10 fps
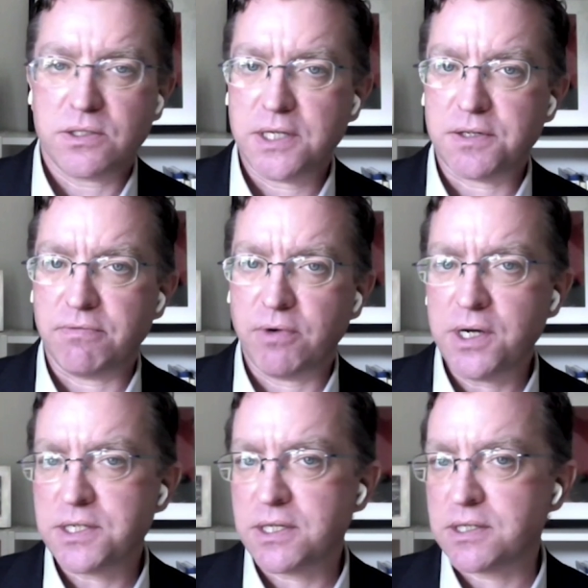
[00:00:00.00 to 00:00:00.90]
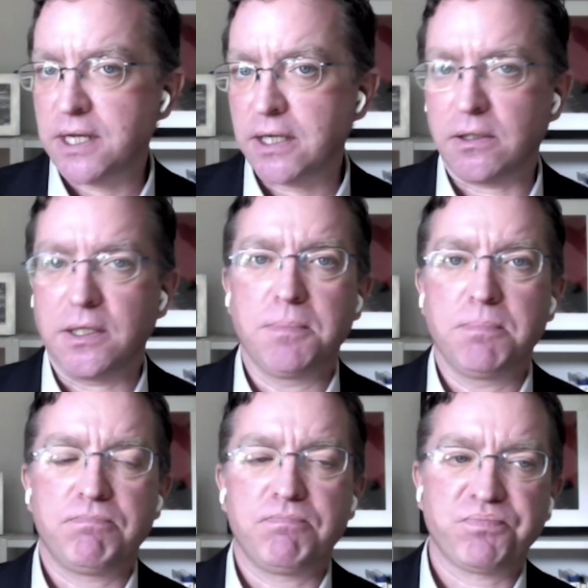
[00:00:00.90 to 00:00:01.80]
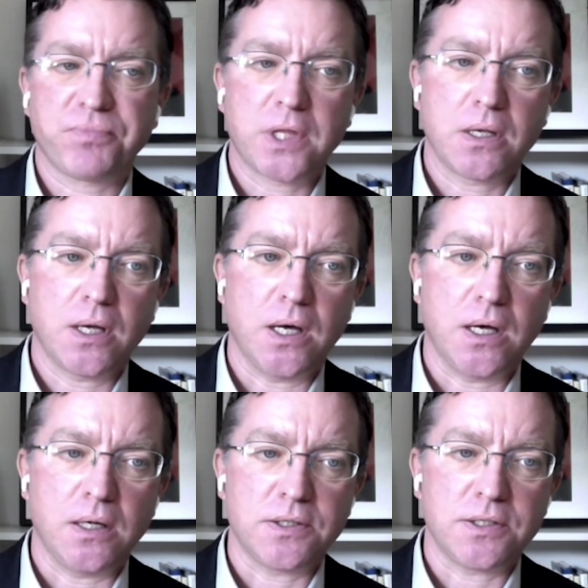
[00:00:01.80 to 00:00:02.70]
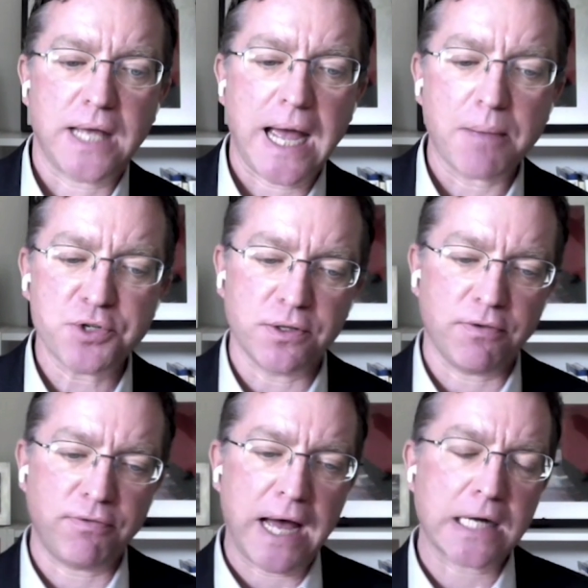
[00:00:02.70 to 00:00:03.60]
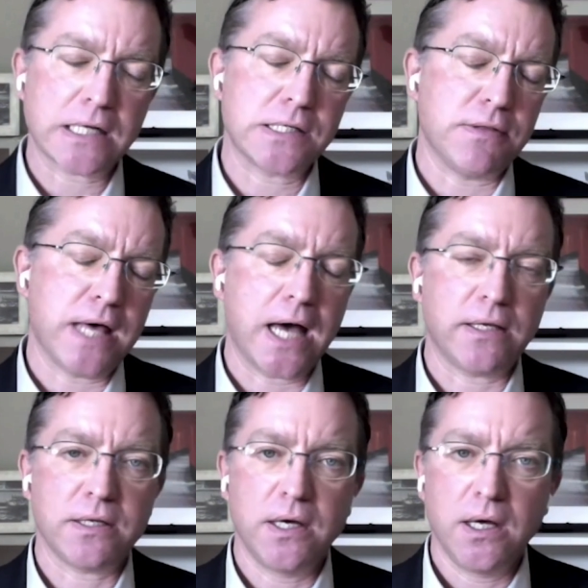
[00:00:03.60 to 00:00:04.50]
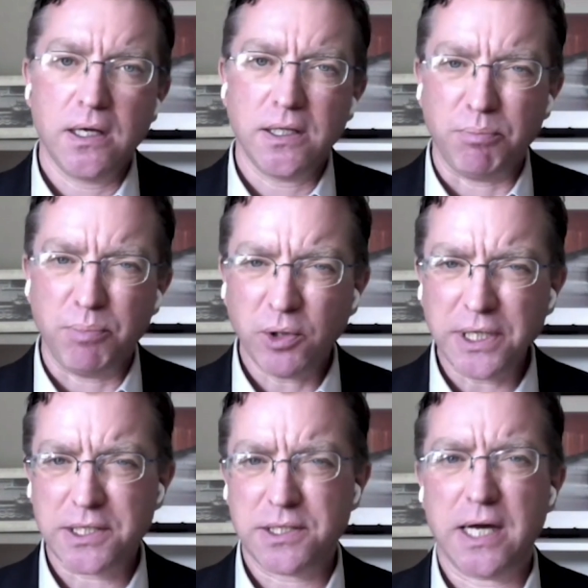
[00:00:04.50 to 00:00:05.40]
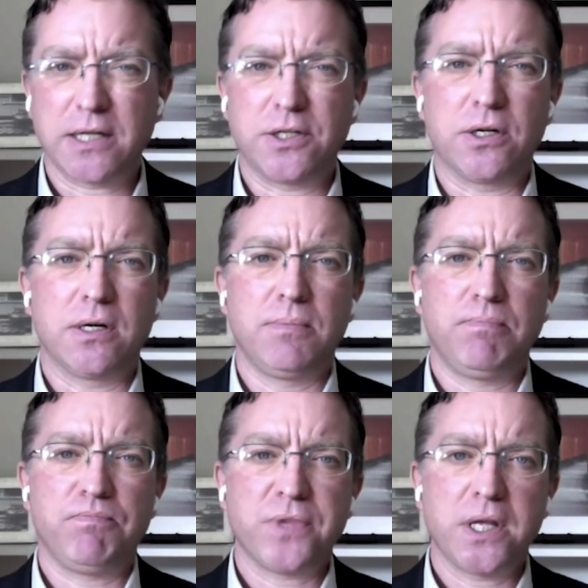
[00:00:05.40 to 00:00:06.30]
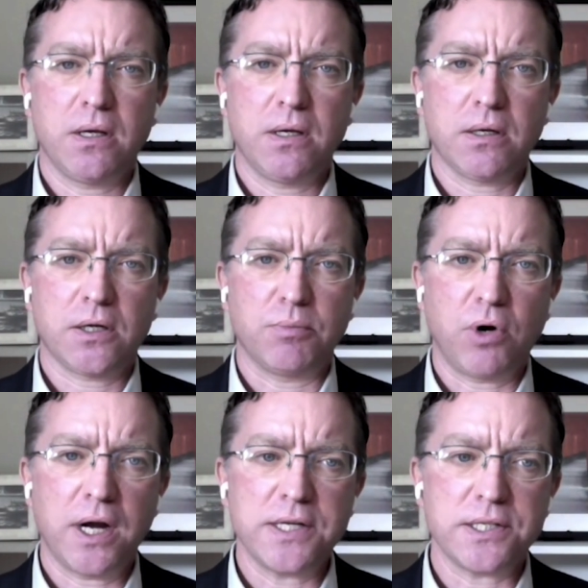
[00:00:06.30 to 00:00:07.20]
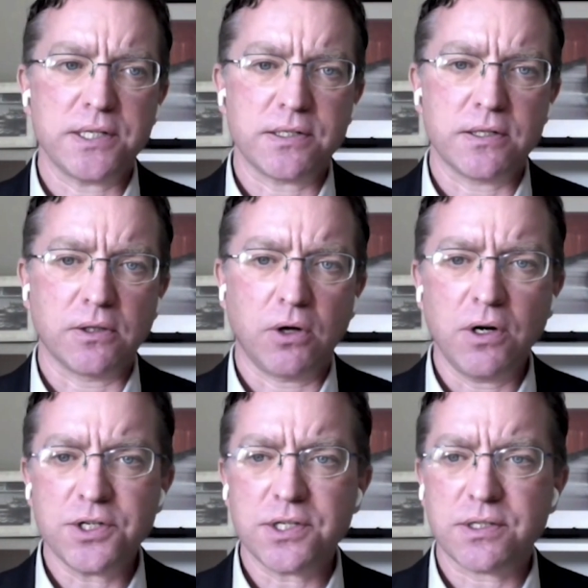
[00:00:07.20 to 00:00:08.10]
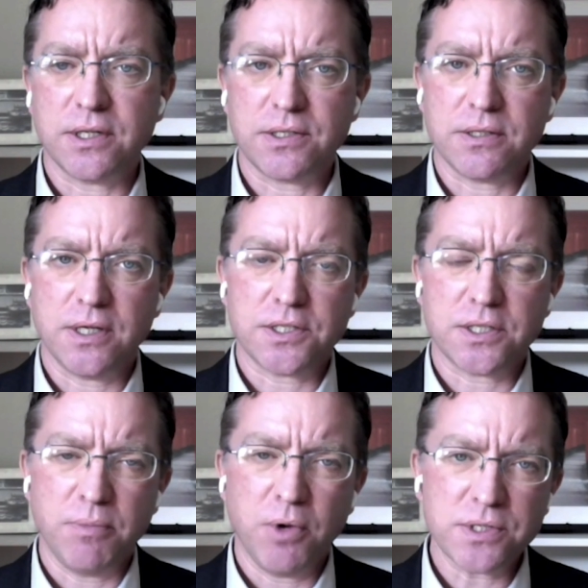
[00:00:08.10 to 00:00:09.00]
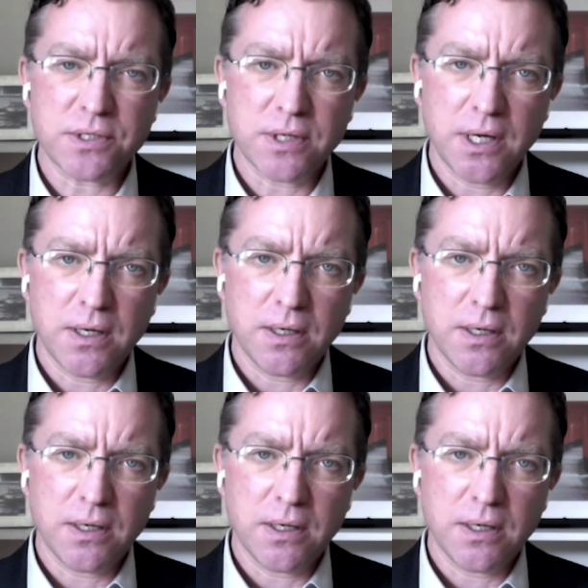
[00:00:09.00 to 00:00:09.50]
says it very succinctly to capture the fact that the building sector comprises the largest, it's the most